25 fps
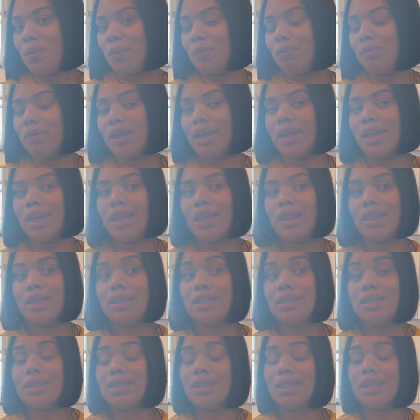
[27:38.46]
with me
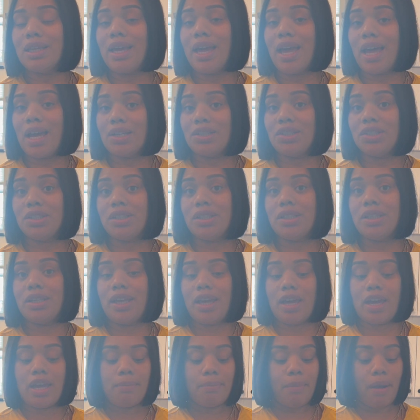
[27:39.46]
this actually
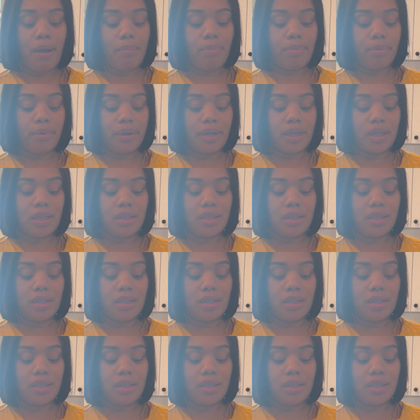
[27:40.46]
came out pretty